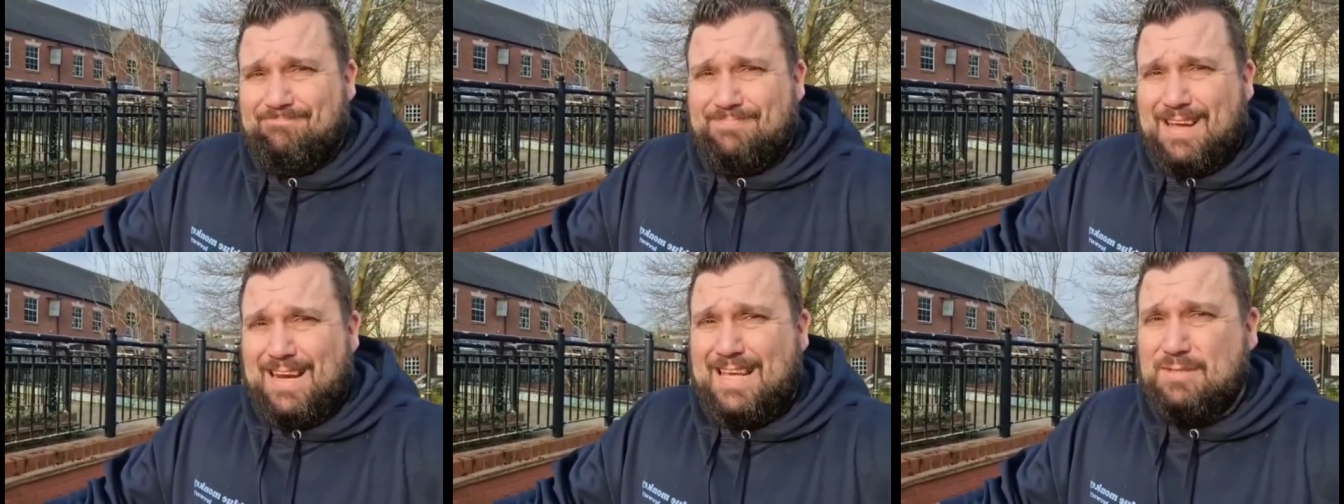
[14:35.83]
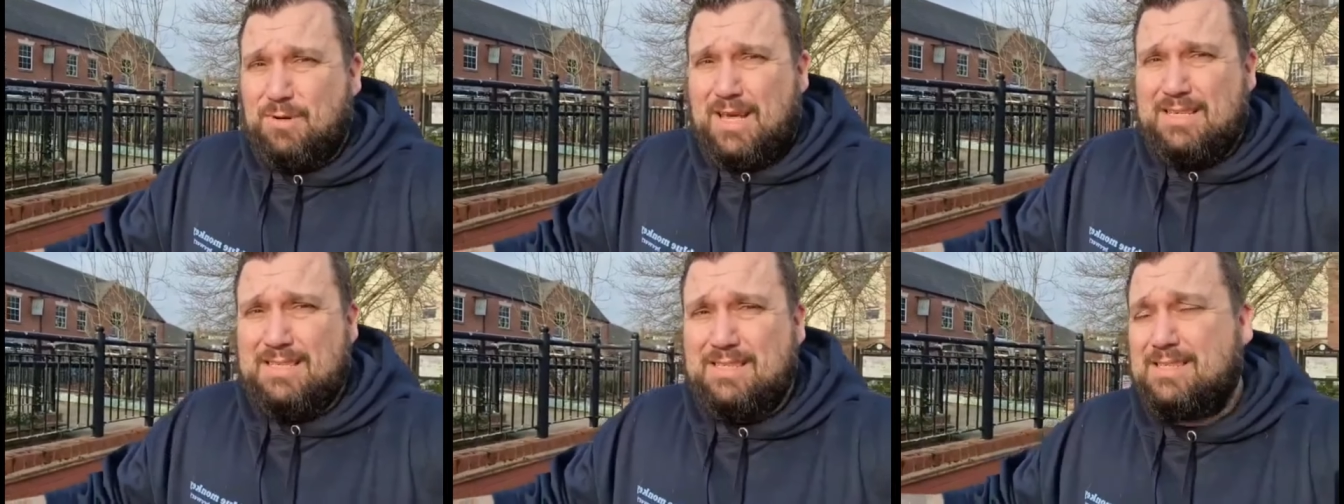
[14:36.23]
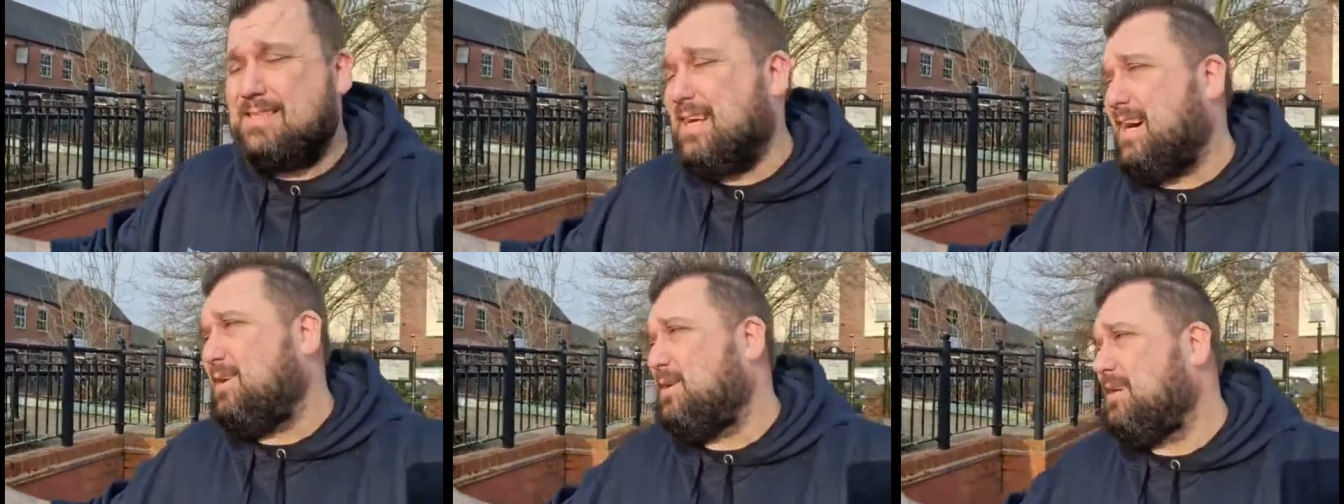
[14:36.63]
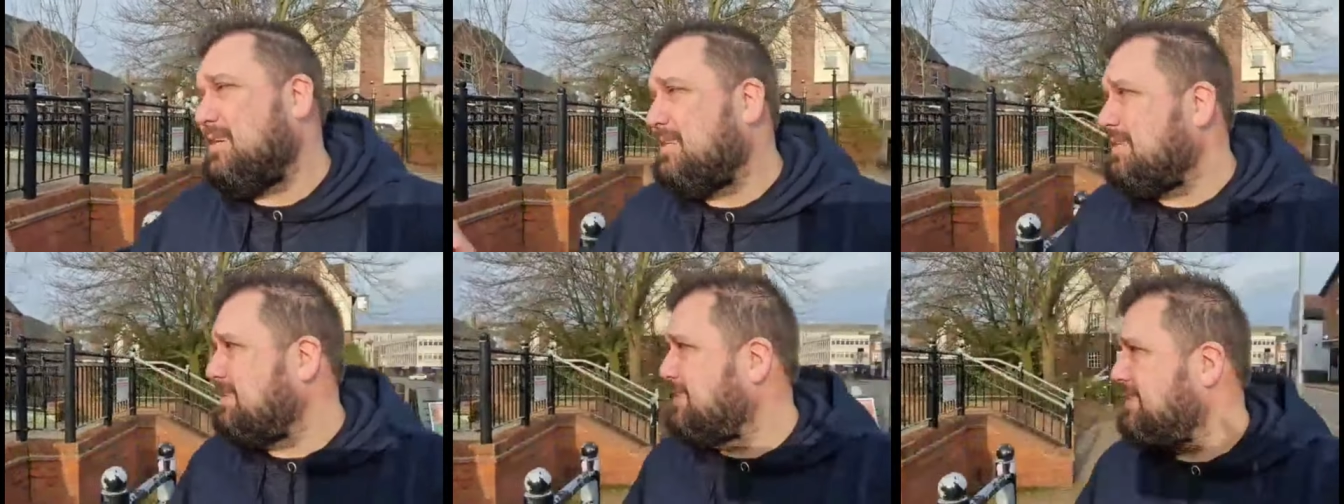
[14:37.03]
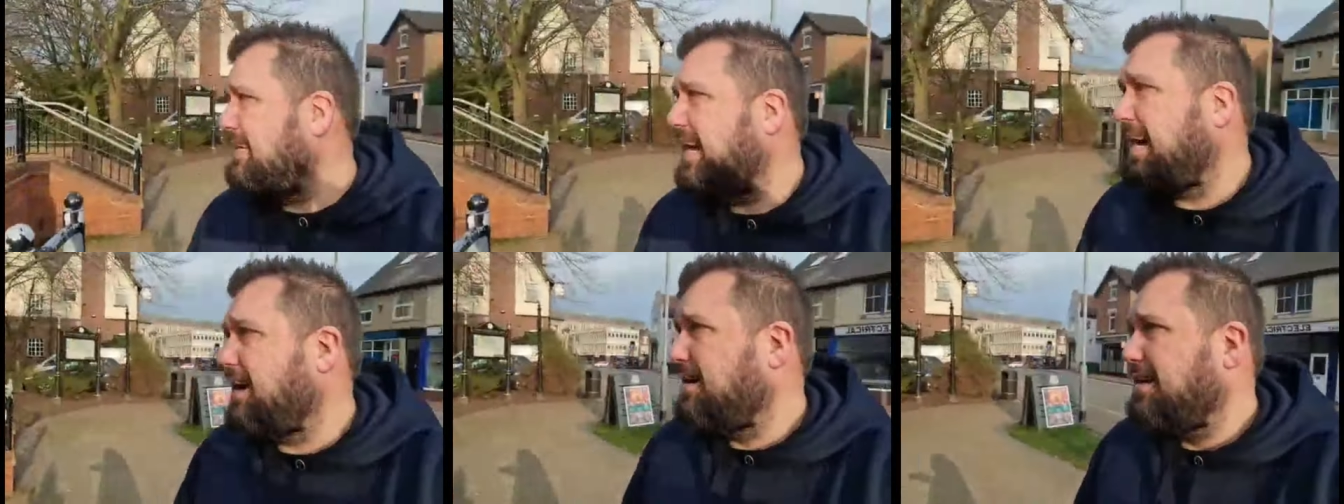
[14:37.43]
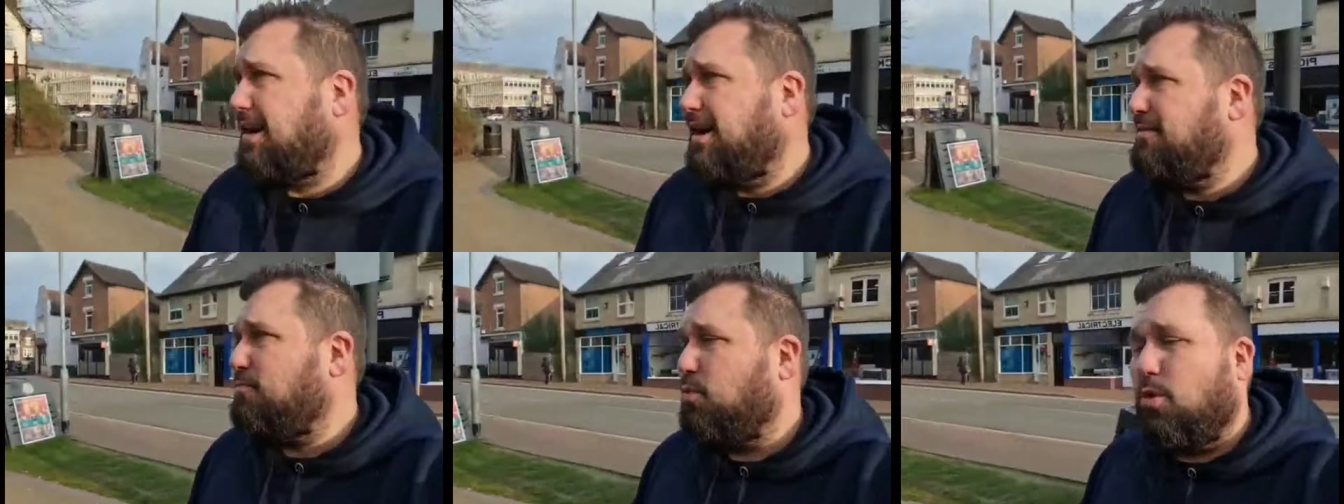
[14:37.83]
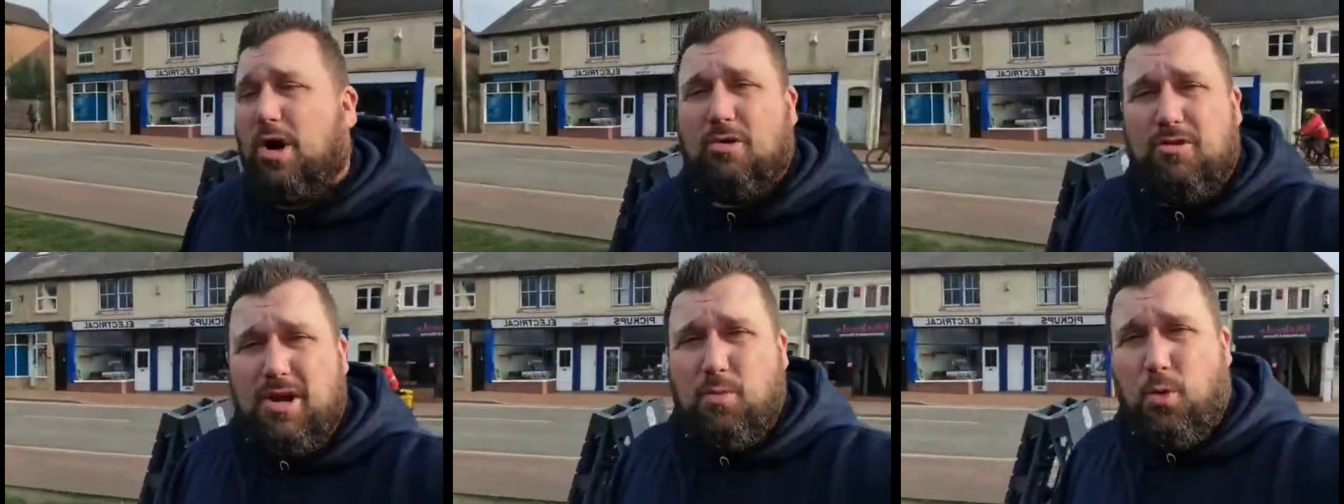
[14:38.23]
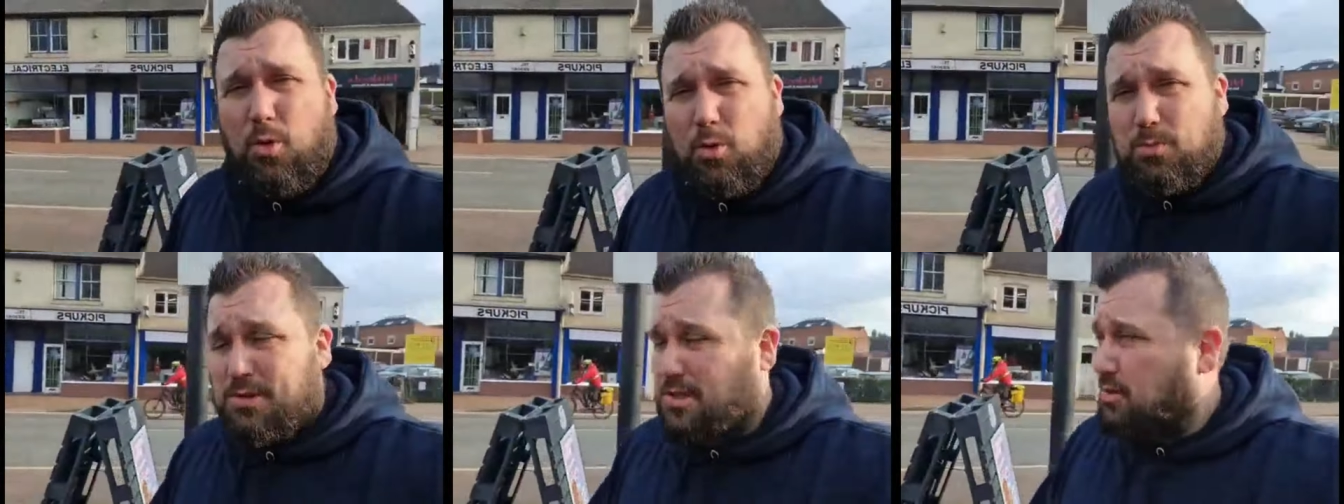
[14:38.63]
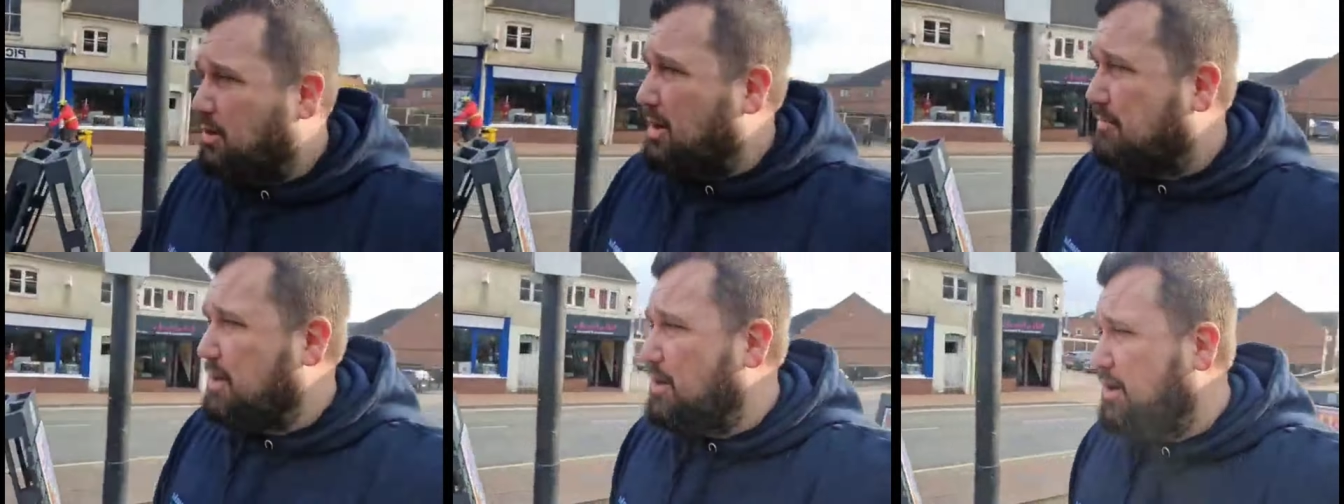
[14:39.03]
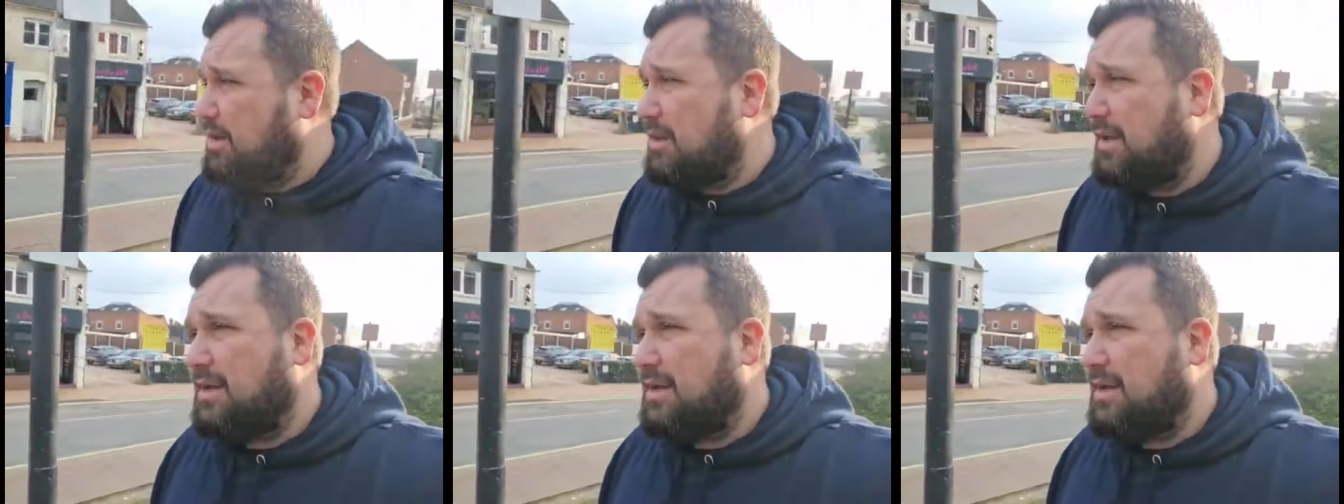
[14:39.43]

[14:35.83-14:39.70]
and it is what it is. So yeah, I, I, bought, I really warmed to the Craft Union